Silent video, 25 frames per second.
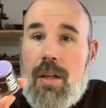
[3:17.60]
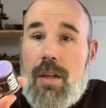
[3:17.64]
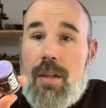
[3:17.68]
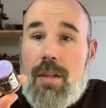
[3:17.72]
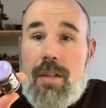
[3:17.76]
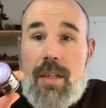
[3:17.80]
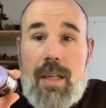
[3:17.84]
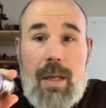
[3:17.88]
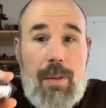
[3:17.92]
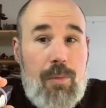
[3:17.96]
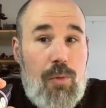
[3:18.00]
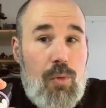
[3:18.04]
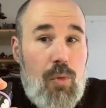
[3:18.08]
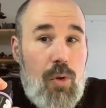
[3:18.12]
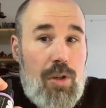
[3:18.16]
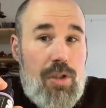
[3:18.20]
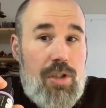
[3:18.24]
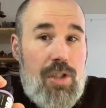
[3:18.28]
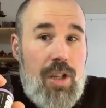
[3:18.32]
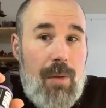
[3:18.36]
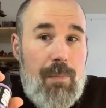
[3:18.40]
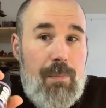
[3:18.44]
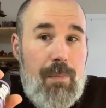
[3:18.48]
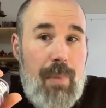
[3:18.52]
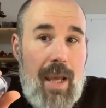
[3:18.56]
Games
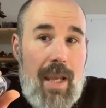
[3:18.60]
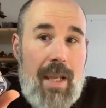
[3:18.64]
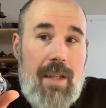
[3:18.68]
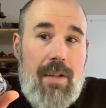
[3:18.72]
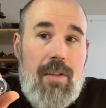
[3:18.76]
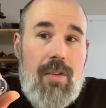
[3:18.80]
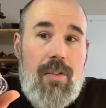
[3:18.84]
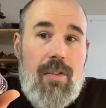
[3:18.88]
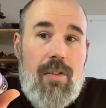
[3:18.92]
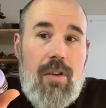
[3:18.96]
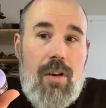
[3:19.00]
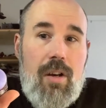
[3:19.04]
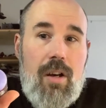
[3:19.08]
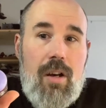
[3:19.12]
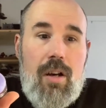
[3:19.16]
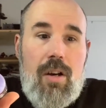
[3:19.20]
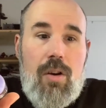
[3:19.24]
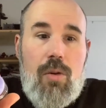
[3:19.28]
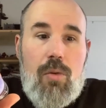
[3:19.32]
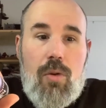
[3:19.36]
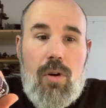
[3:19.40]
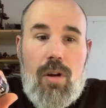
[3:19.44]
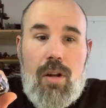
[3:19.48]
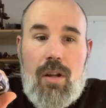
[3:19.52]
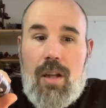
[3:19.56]
Workshop paints
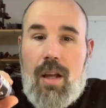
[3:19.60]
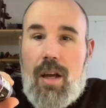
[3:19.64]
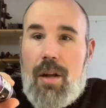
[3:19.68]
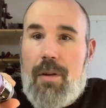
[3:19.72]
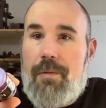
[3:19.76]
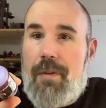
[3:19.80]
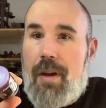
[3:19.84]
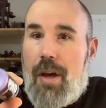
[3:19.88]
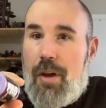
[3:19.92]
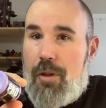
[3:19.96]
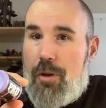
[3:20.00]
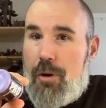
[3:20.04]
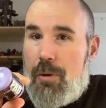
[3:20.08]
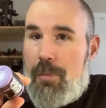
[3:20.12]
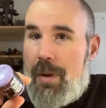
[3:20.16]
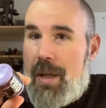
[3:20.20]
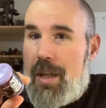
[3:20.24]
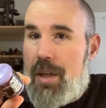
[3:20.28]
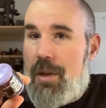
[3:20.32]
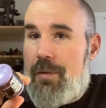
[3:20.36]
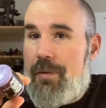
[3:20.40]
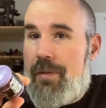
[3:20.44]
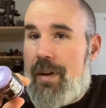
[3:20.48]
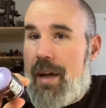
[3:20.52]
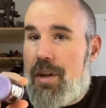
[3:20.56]
or a lot of other
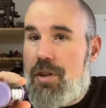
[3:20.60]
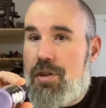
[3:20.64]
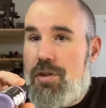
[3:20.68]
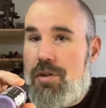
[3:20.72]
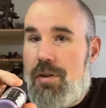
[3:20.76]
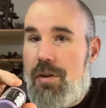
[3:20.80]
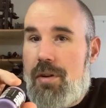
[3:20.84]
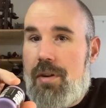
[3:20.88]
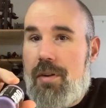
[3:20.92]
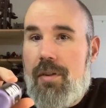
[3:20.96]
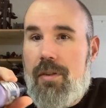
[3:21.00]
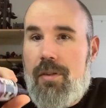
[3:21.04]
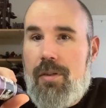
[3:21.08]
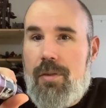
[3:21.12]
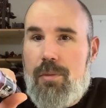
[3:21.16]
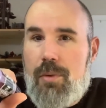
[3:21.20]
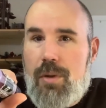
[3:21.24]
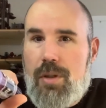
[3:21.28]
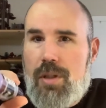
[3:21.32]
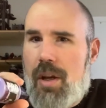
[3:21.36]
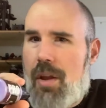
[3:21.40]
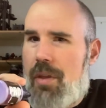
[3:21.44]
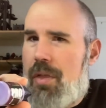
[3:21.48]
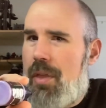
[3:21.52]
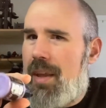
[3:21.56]
manufacturers,
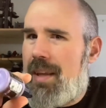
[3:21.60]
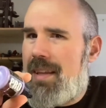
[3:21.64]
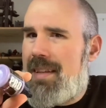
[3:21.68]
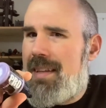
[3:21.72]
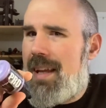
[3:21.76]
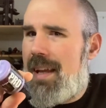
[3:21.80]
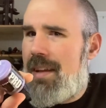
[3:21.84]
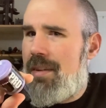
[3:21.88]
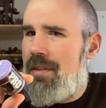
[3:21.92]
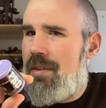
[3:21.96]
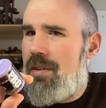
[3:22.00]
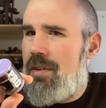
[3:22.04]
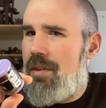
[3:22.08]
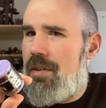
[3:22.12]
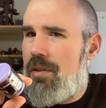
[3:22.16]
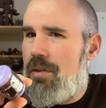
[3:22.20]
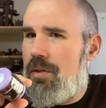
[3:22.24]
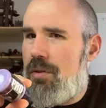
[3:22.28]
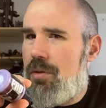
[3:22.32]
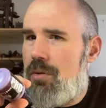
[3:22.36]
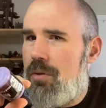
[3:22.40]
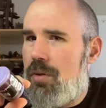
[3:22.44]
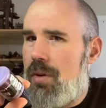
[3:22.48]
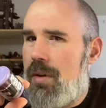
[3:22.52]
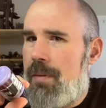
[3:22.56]
which I think tend
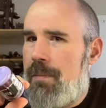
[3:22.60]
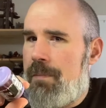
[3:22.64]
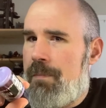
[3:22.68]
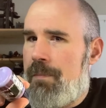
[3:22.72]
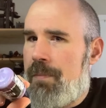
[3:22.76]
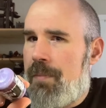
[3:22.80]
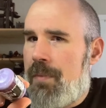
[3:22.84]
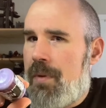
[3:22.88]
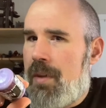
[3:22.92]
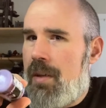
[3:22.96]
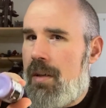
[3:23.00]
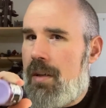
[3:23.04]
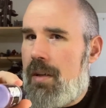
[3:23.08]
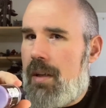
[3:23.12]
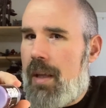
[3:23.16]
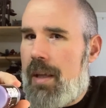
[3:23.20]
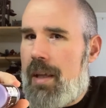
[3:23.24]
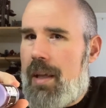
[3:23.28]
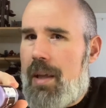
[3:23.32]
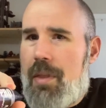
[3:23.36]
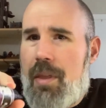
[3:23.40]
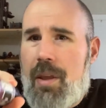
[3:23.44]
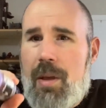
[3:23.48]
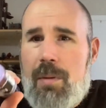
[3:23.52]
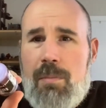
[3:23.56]
to,
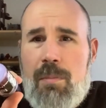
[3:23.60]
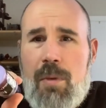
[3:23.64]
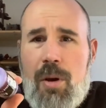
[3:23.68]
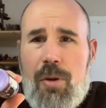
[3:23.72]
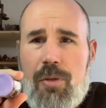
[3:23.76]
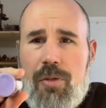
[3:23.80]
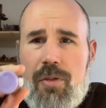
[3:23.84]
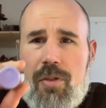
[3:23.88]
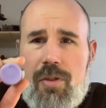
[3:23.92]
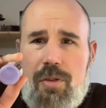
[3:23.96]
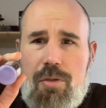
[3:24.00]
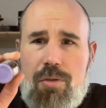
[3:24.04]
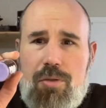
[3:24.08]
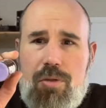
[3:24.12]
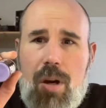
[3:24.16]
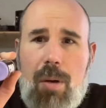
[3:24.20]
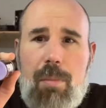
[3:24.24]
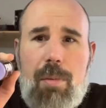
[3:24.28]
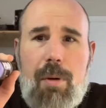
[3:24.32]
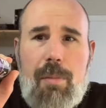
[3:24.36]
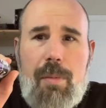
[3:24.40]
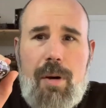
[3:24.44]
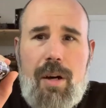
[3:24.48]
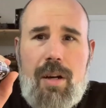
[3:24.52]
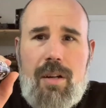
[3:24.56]
I think most
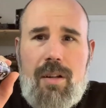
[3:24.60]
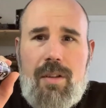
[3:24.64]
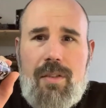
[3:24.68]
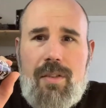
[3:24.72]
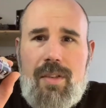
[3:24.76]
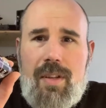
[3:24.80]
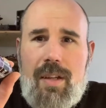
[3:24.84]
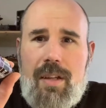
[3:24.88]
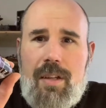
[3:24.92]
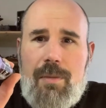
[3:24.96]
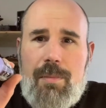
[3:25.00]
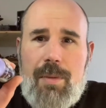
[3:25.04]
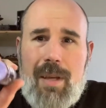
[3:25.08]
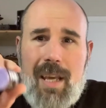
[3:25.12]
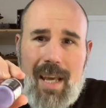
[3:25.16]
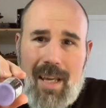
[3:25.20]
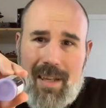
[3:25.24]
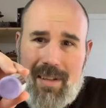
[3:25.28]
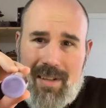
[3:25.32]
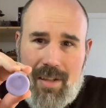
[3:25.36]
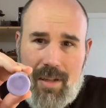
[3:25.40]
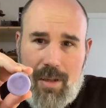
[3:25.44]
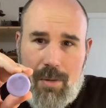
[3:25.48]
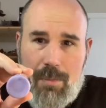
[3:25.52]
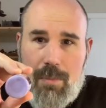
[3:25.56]
dropper bottles tend to be
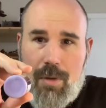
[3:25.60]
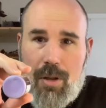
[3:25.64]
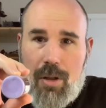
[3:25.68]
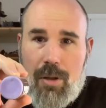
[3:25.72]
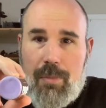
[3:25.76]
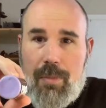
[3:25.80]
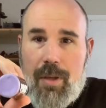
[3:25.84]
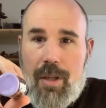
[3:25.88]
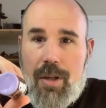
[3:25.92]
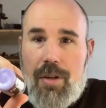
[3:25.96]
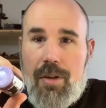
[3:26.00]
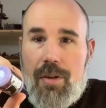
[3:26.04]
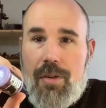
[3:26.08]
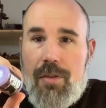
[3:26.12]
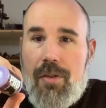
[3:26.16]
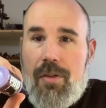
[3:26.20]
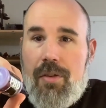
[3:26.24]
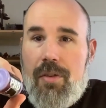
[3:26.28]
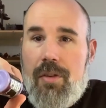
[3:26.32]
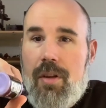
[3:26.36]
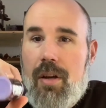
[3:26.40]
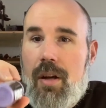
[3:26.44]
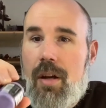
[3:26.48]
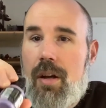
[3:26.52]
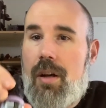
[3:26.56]
18
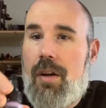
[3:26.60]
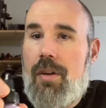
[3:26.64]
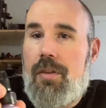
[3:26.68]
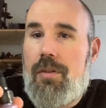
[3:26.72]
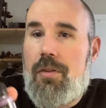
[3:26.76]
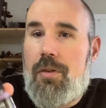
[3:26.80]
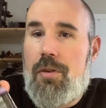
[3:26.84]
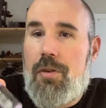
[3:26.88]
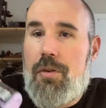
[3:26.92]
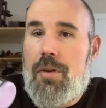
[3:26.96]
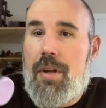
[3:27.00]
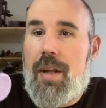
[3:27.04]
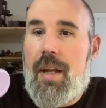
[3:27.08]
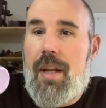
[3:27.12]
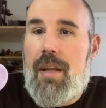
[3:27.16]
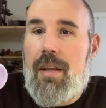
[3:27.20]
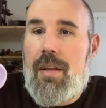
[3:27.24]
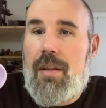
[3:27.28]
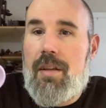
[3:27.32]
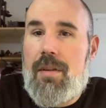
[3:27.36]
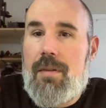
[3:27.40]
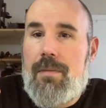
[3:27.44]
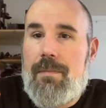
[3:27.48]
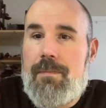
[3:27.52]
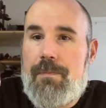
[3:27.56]
millimeters. So you're
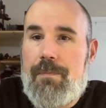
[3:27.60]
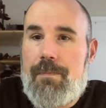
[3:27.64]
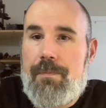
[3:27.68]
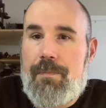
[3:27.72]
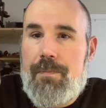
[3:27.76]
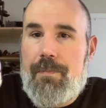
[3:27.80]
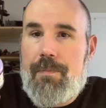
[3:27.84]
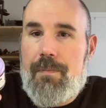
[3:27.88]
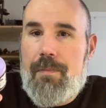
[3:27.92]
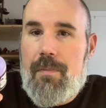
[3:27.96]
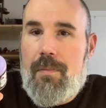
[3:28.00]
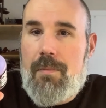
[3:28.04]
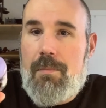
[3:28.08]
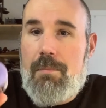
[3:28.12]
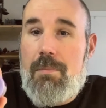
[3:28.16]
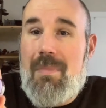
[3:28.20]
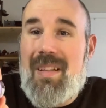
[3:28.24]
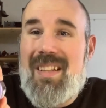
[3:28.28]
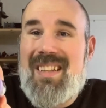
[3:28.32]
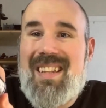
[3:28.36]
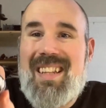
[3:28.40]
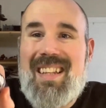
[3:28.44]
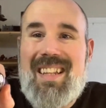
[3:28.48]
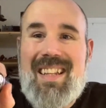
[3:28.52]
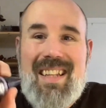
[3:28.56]
getting
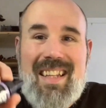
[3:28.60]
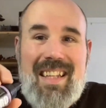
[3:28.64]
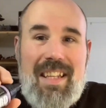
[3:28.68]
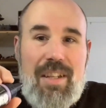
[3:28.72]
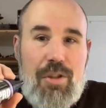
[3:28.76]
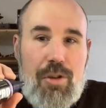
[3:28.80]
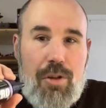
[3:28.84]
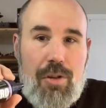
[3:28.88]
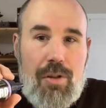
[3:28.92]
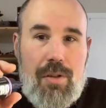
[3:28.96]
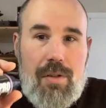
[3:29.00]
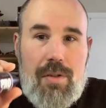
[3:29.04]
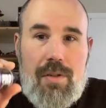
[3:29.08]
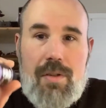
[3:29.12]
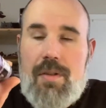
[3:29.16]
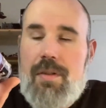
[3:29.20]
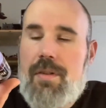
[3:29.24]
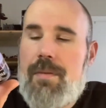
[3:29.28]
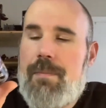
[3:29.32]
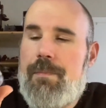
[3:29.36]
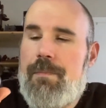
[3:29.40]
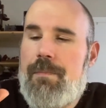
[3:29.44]
milliliters.